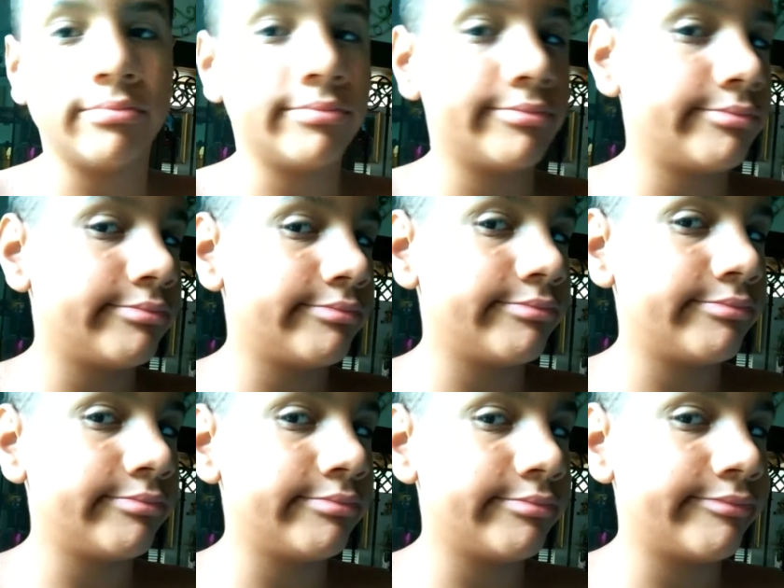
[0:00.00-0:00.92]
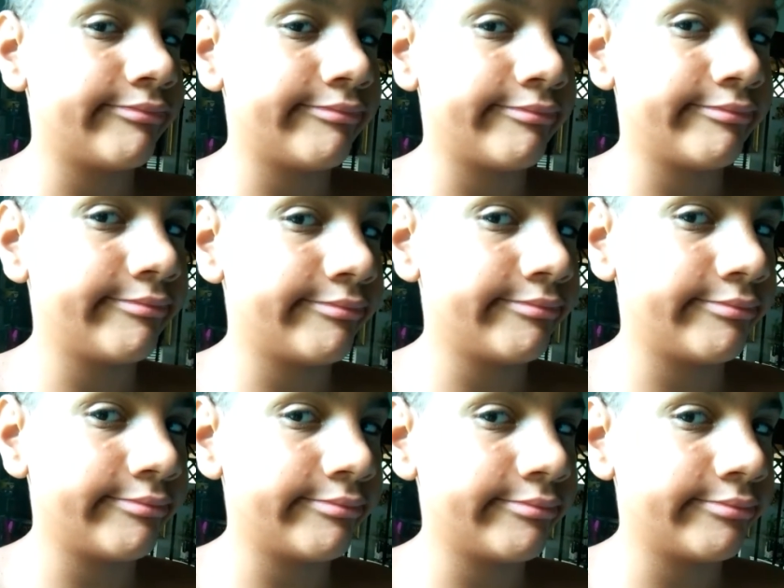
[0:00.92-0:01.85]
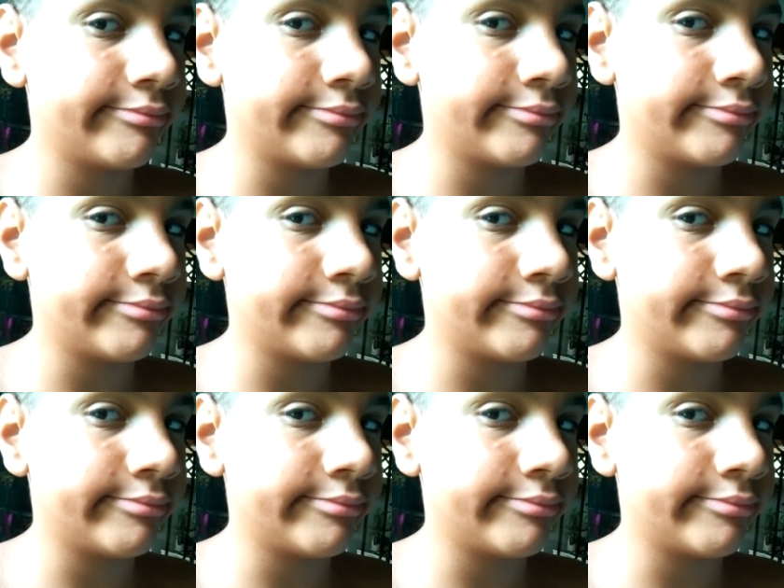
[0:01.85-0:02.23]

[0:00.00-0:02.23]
No one is speaking in this clip.